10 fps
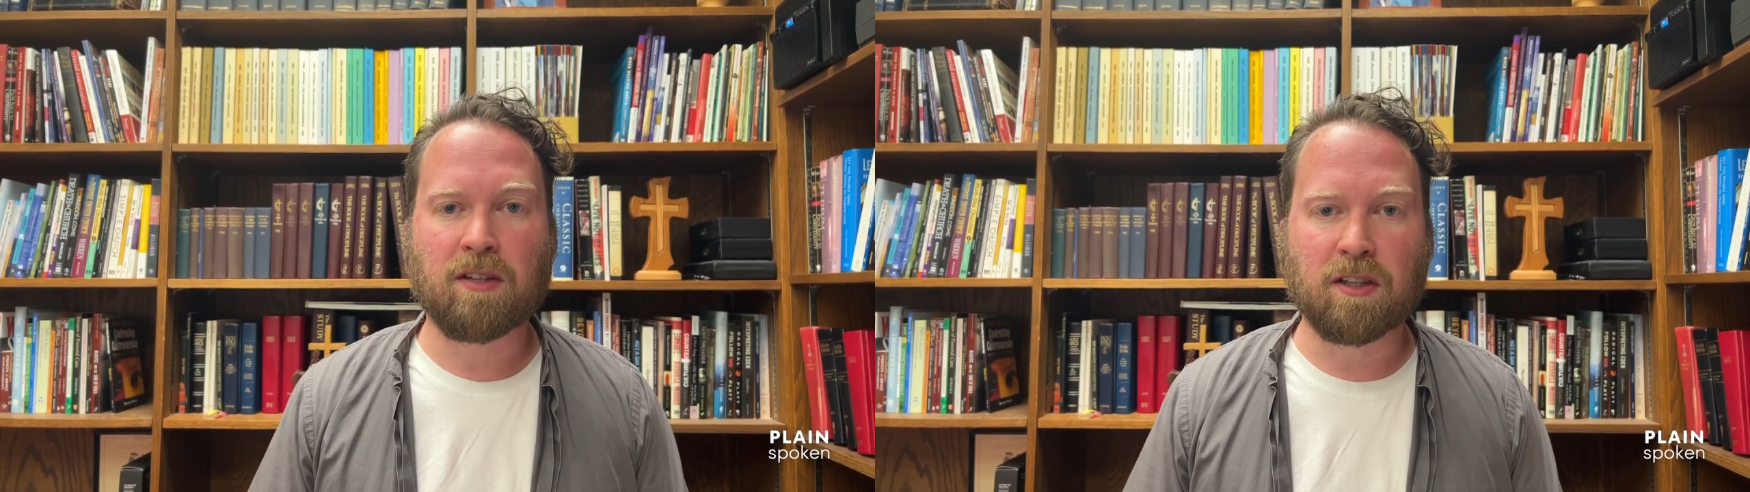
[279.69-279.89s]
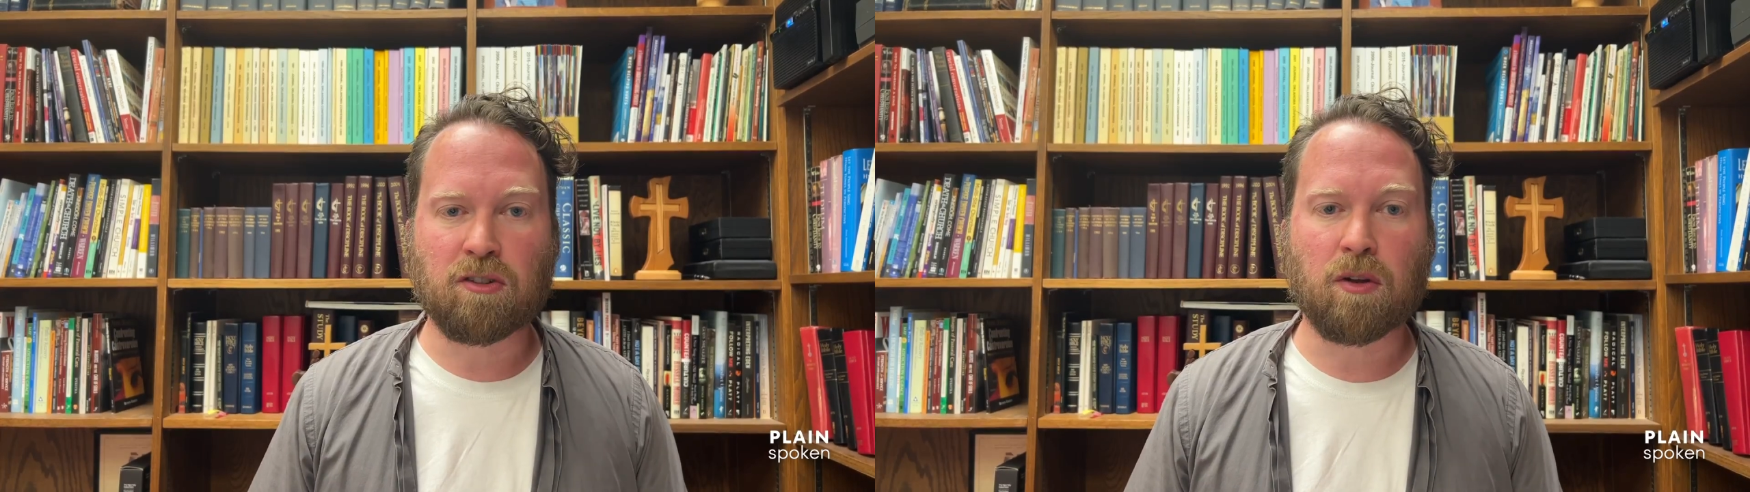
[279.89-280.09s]

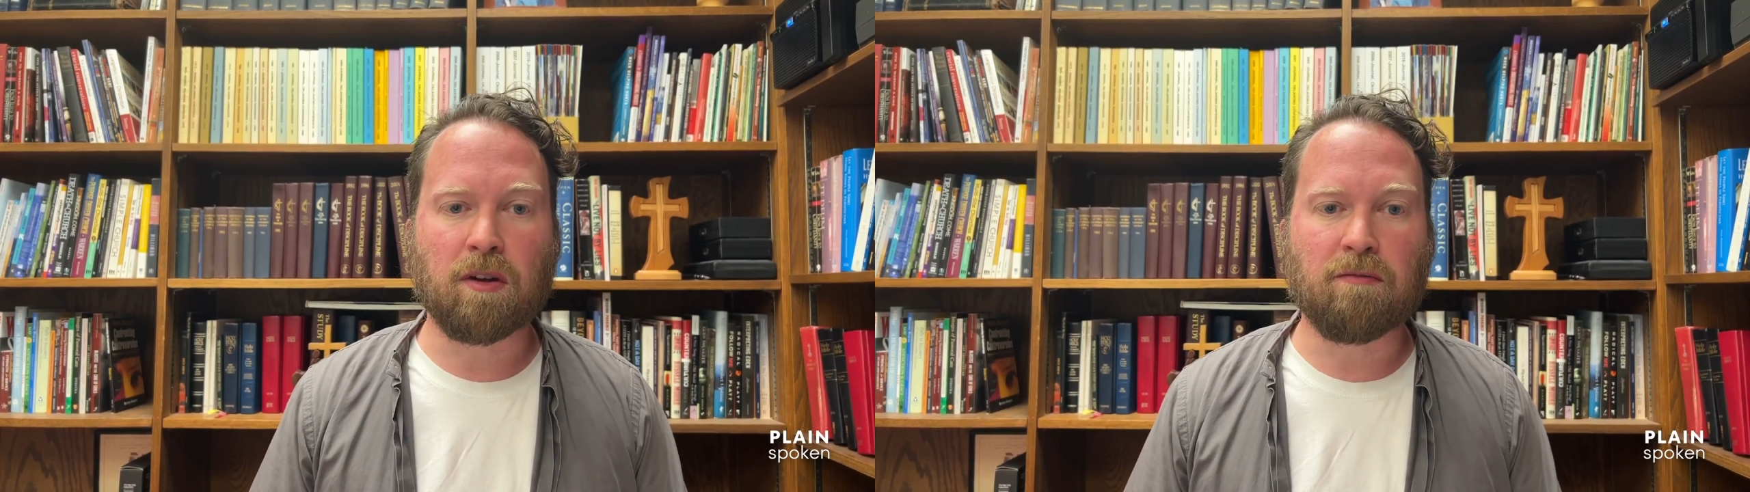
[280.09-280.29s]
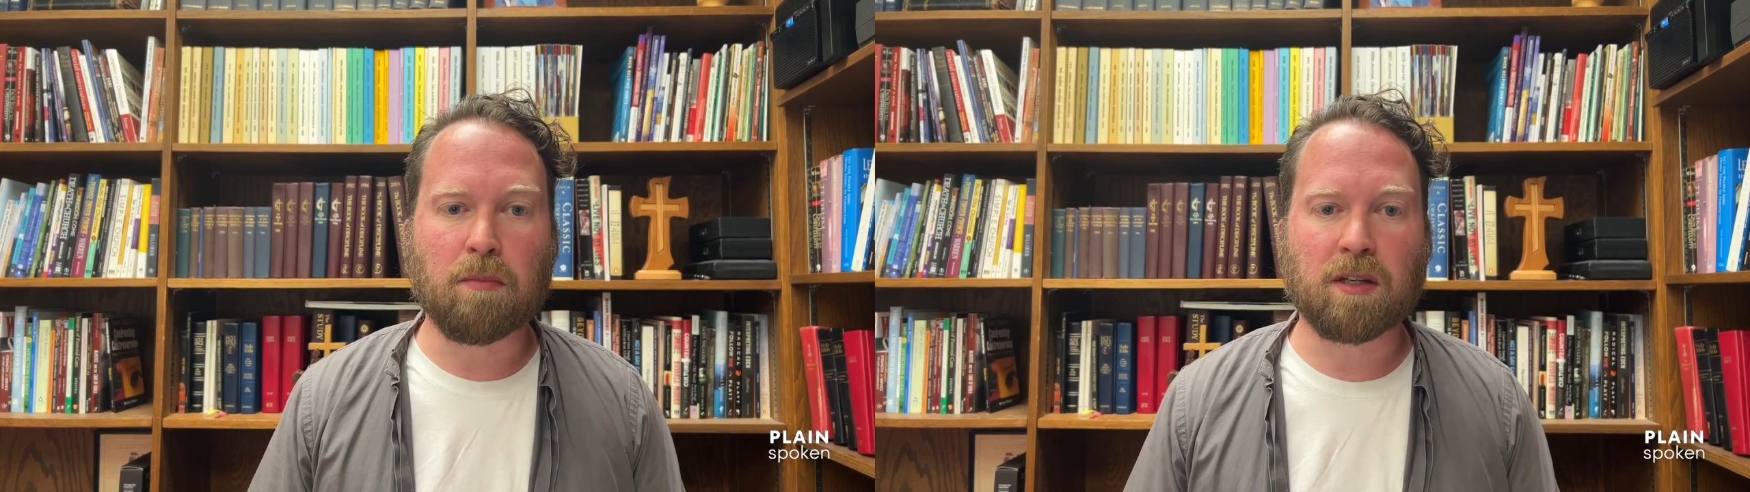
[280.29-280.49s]
to the
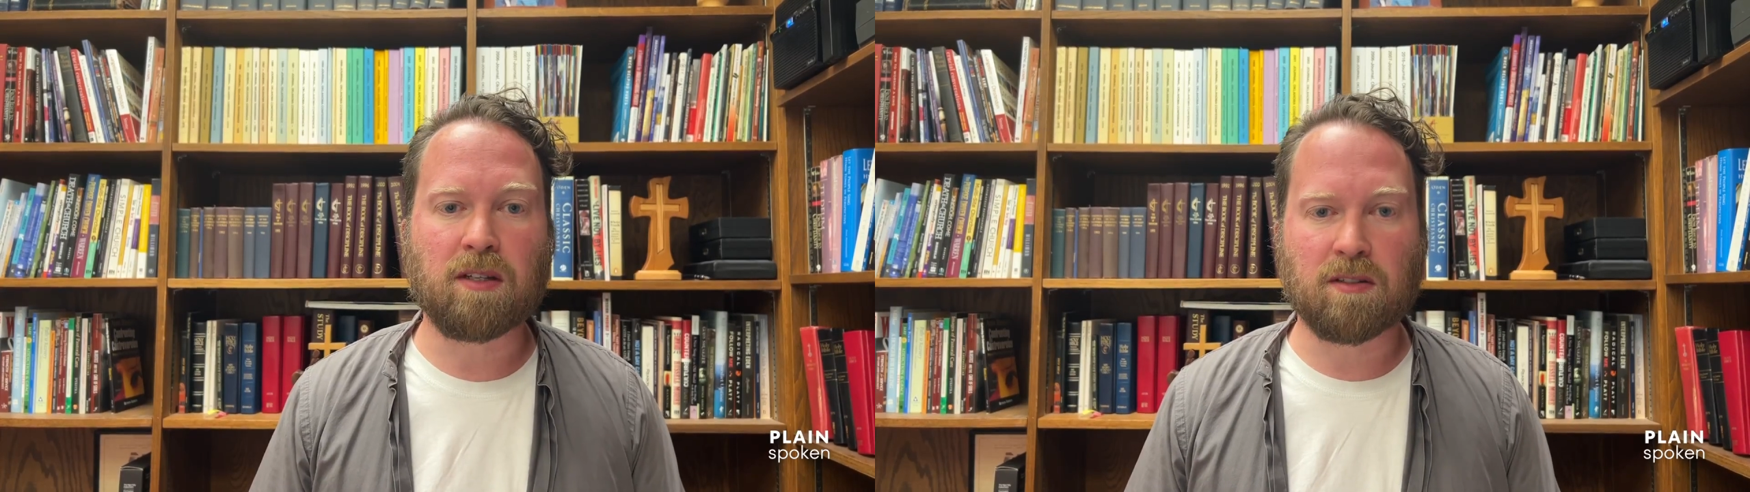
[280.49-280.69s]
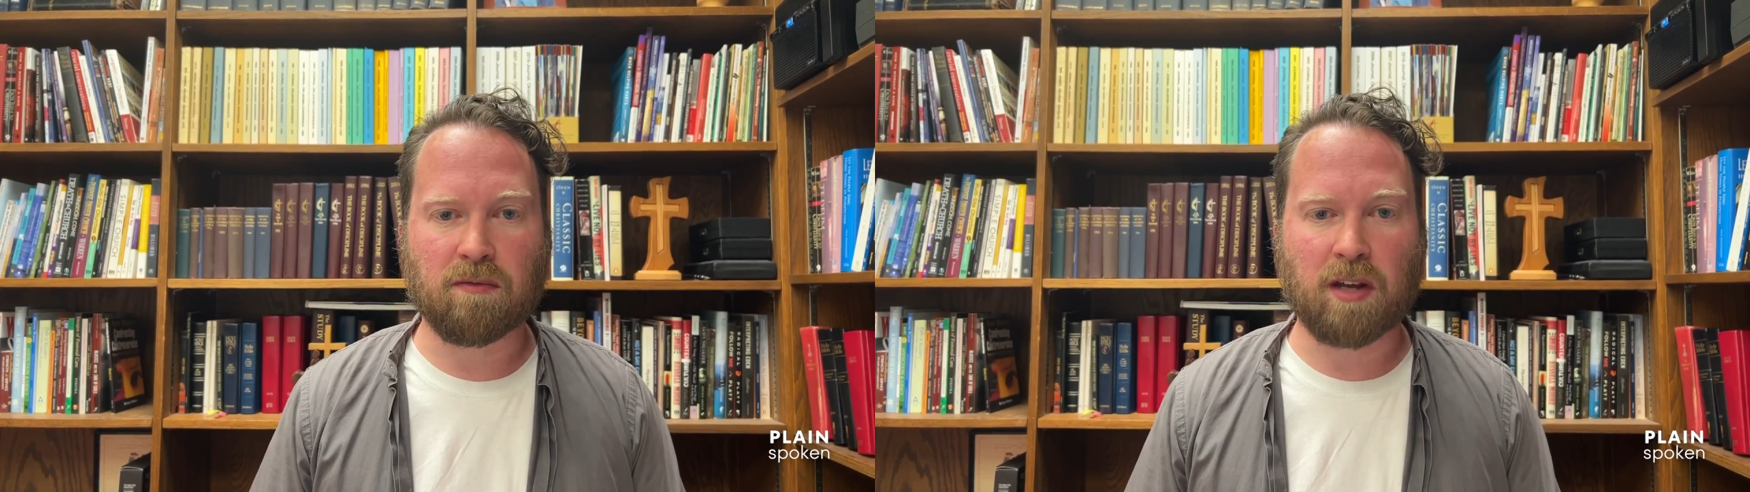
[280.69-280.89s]
tune of
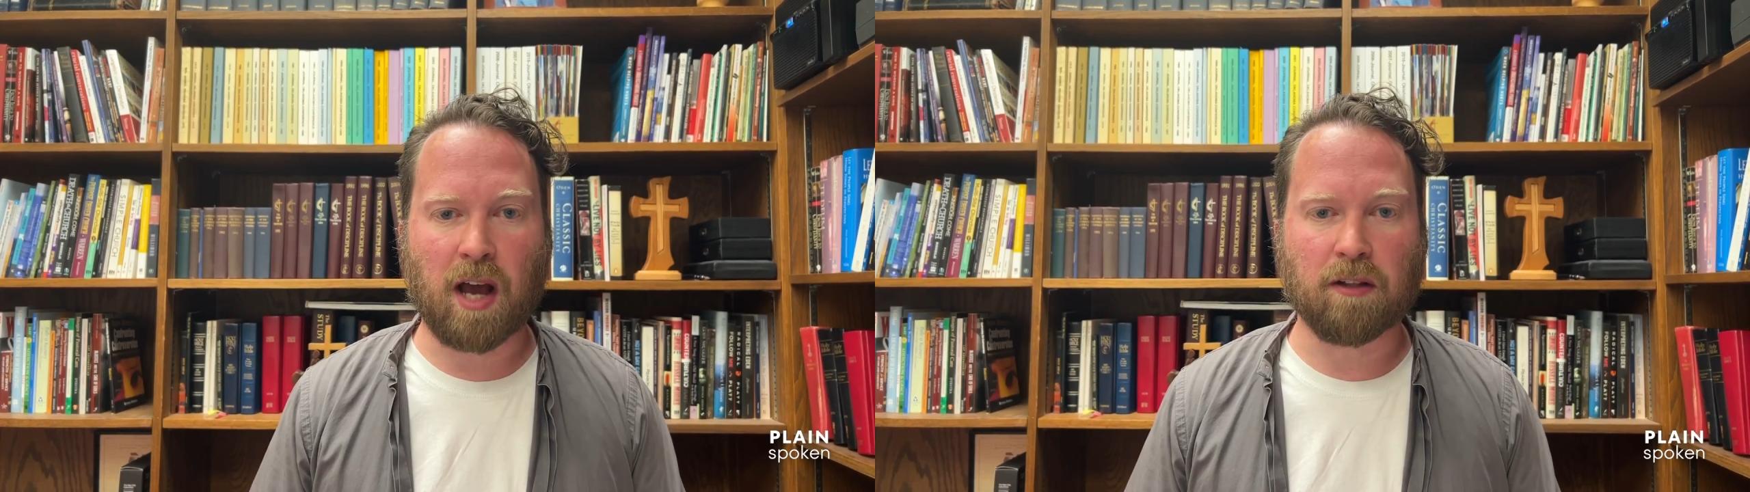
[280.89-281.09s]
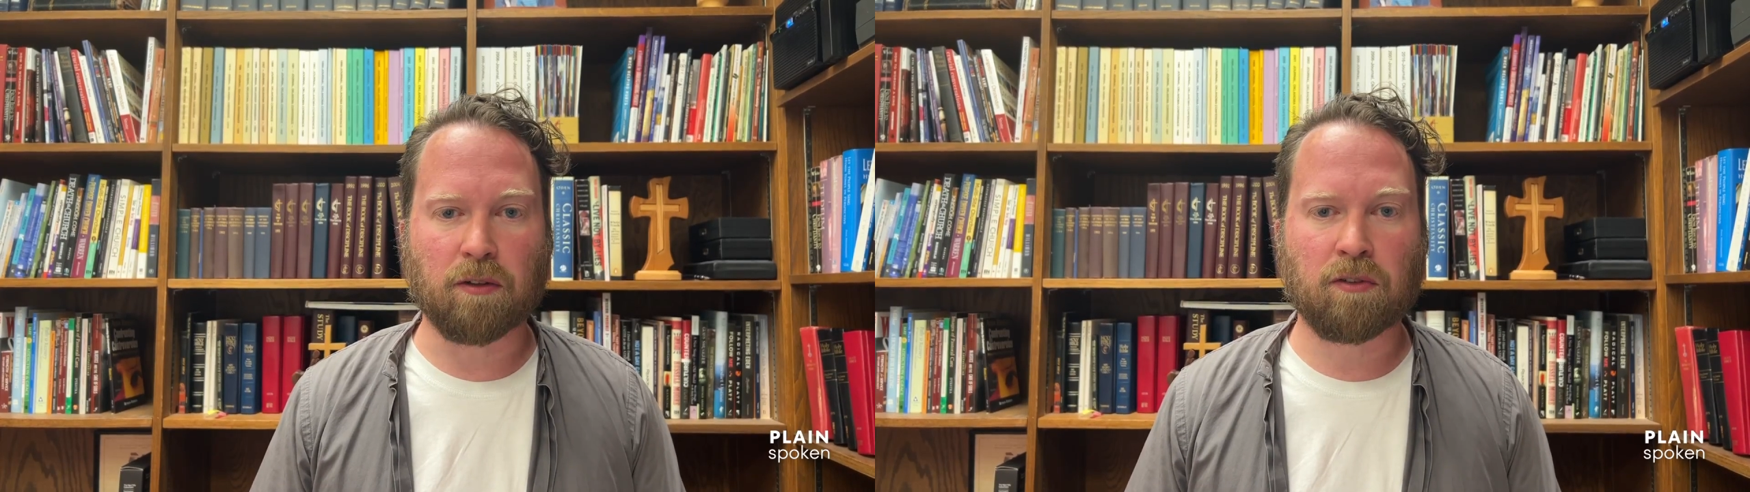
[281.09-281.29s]
millions of
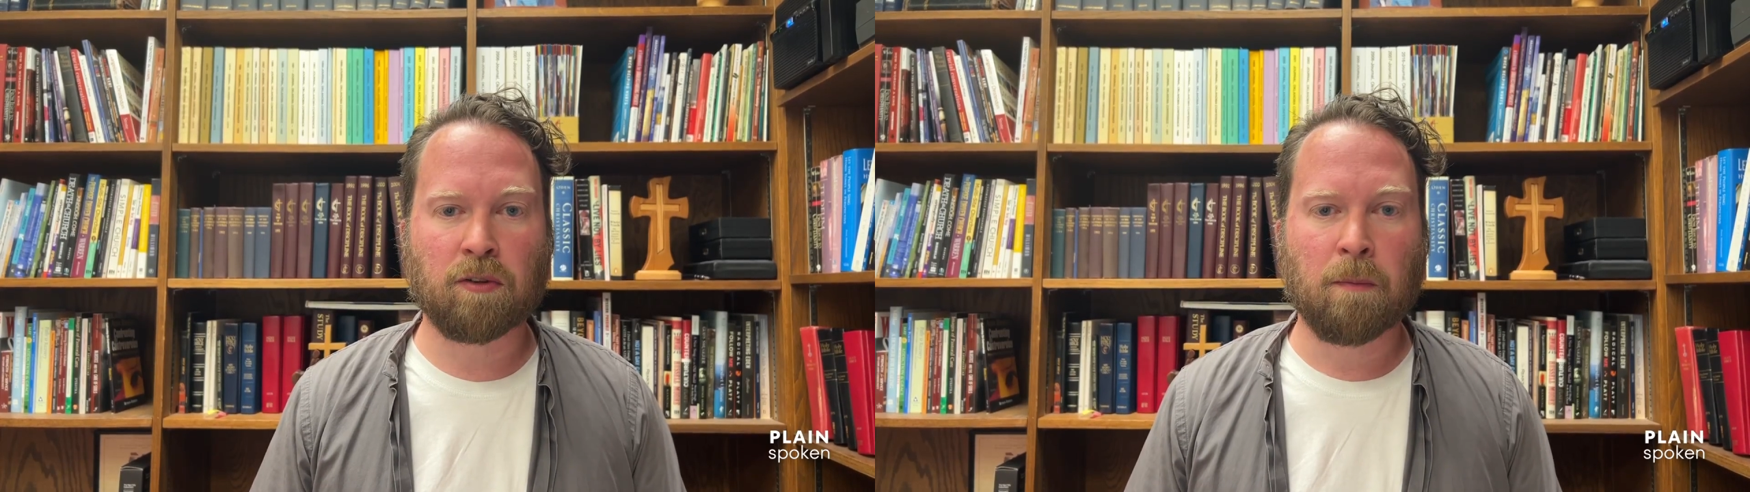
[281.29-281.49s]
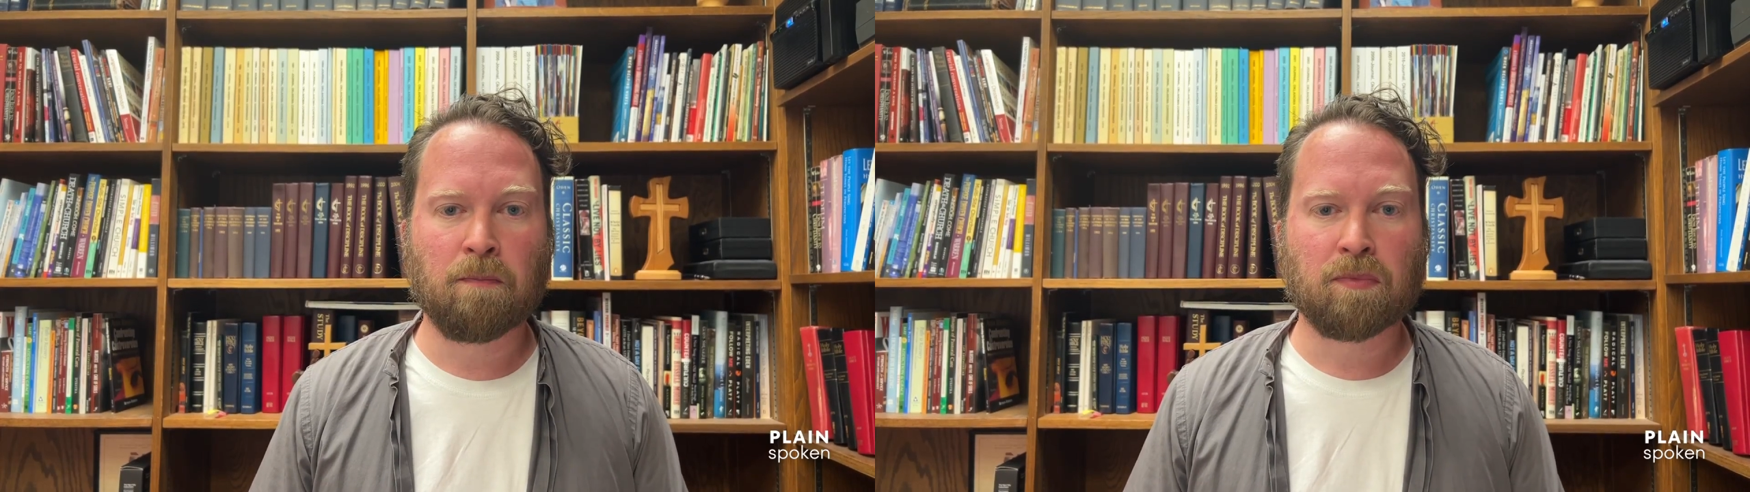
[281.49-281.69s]
dollars.